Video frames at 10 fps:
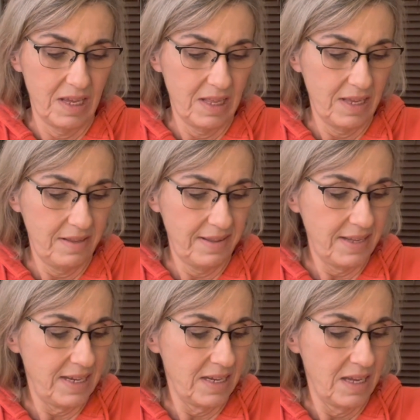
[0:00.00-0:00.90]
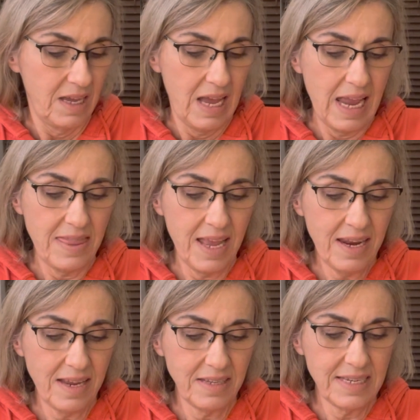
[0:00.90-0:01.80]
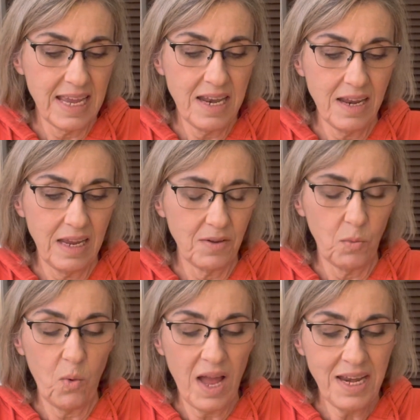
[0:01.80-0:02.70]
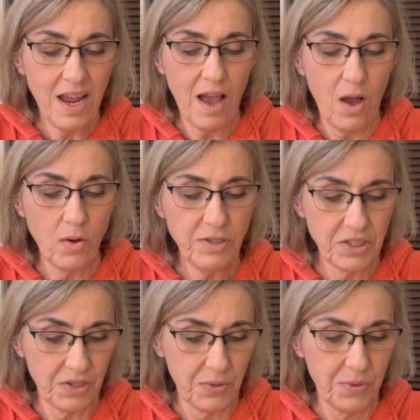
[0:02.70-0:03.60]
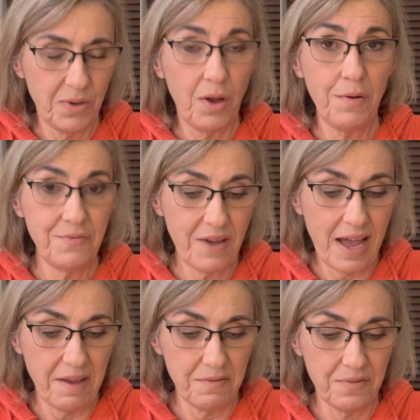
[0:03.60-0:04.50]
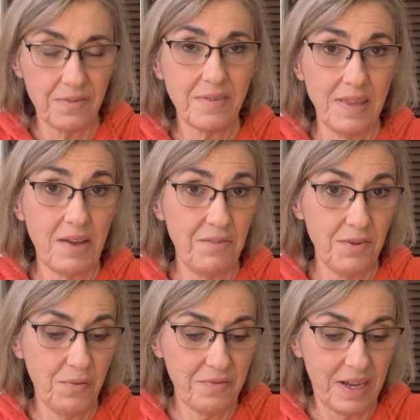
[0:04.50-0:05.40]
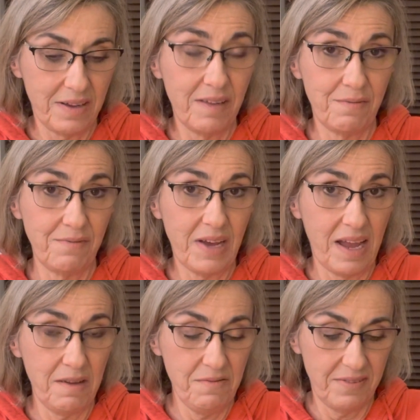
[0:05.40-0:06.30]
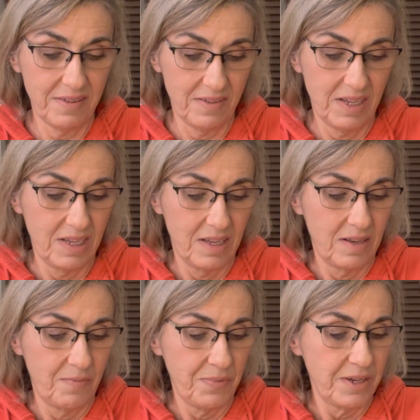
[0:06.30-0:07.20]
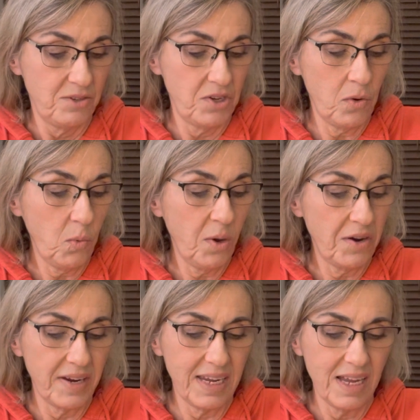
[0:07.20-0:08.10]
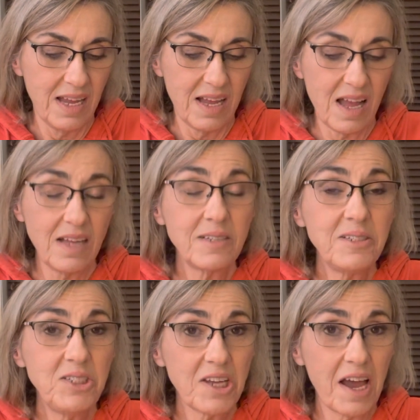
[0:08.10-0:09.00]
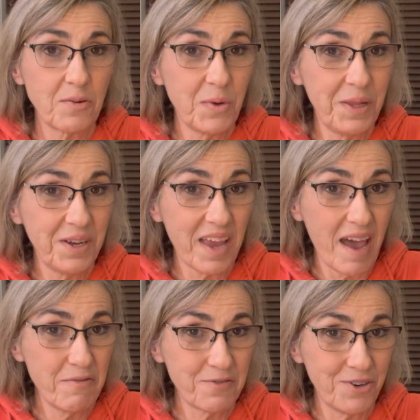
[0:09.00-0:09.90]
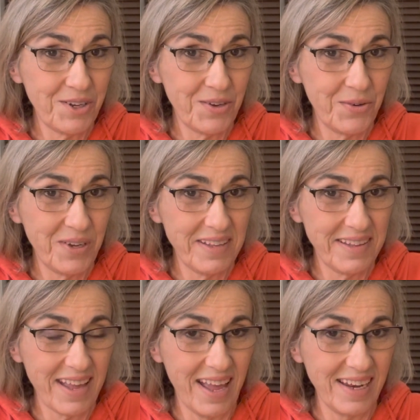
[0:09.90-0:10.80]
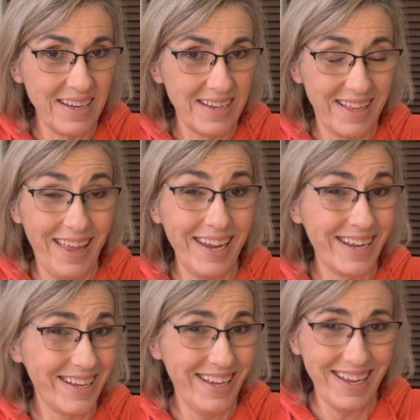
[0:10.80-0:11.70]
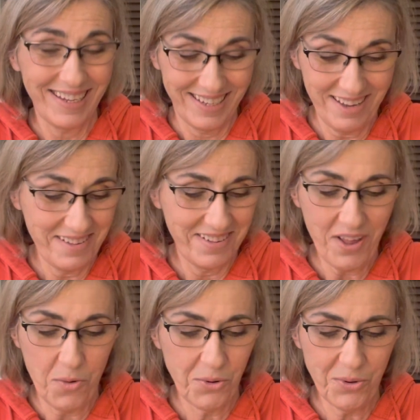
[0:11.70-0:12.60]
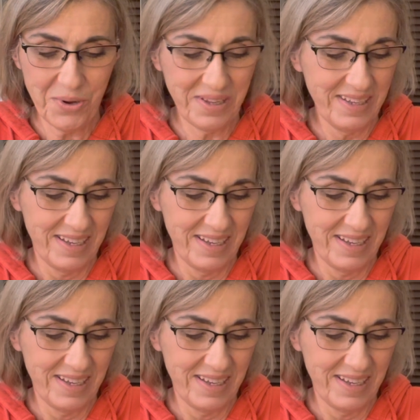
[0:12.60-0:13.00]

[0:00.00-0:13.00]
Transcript: Let's see. And then at 1:02:05, and that was an 05s. Don't worry, Uncle John will look after you, he said. Like, that's so cool.